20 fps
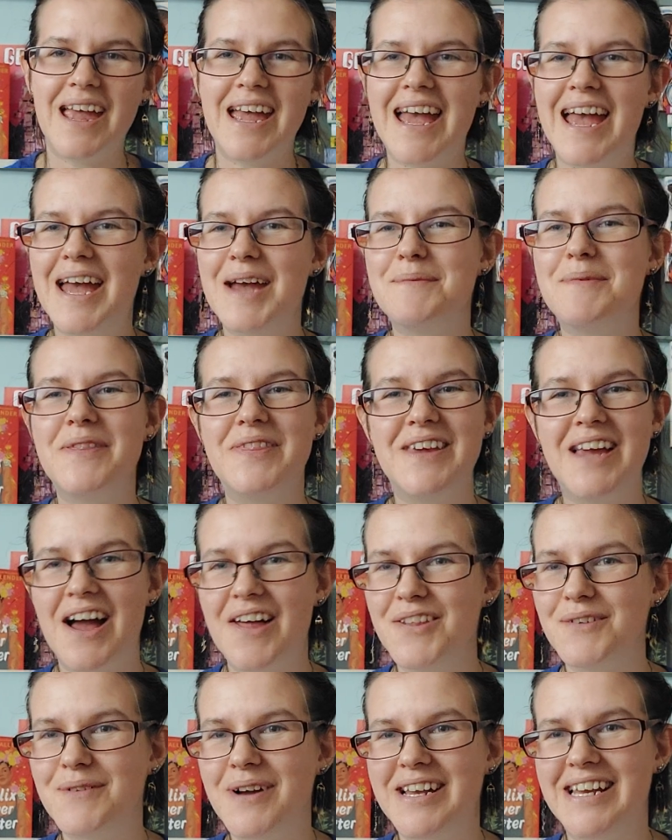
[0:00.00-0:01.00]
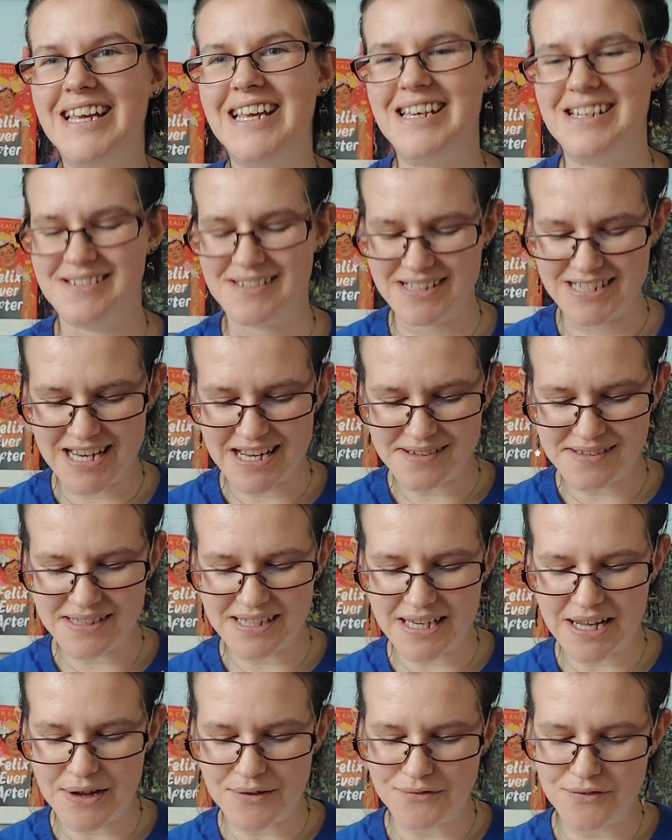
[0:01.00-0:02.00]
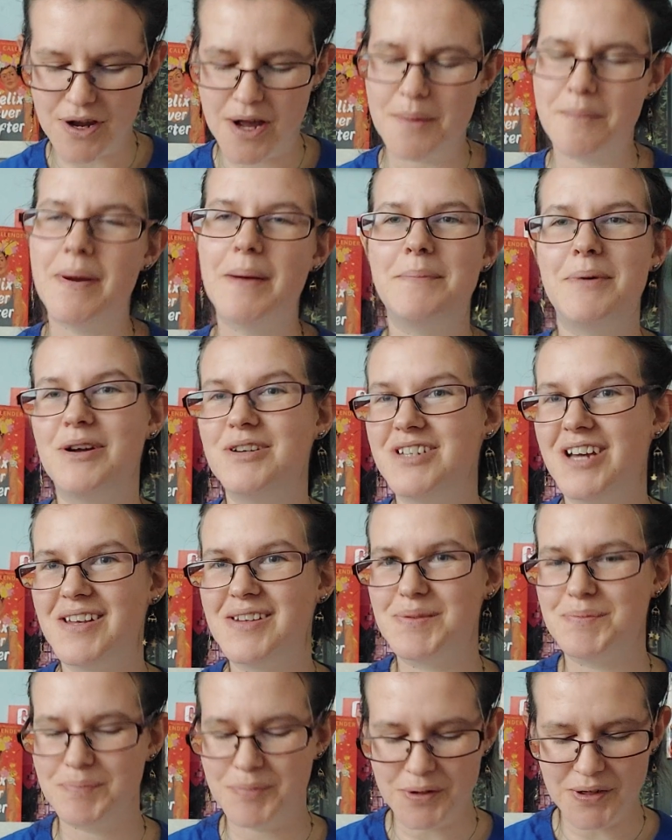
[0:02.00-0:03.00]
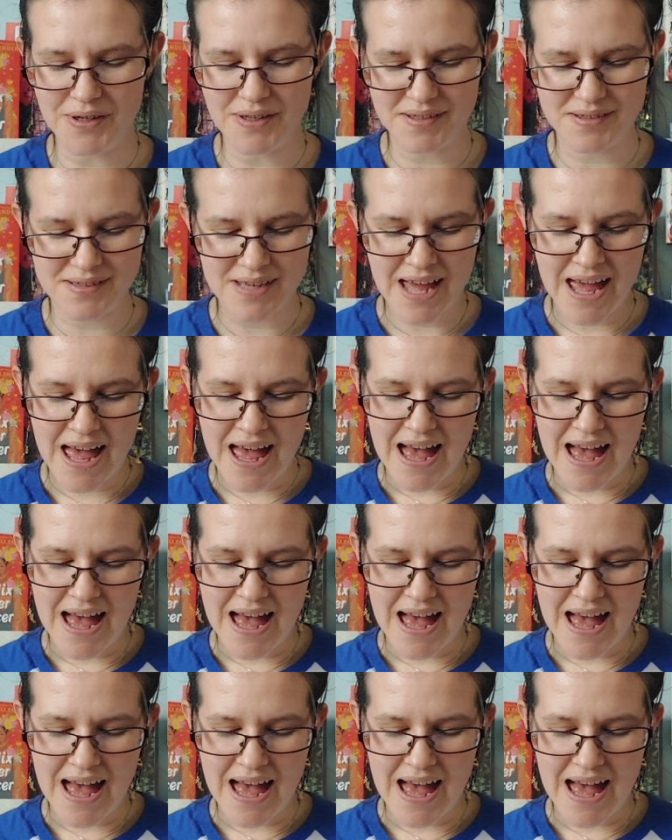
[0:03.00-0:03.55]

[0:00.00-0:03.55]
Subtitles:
The other one is Jessie from Bowties and Books,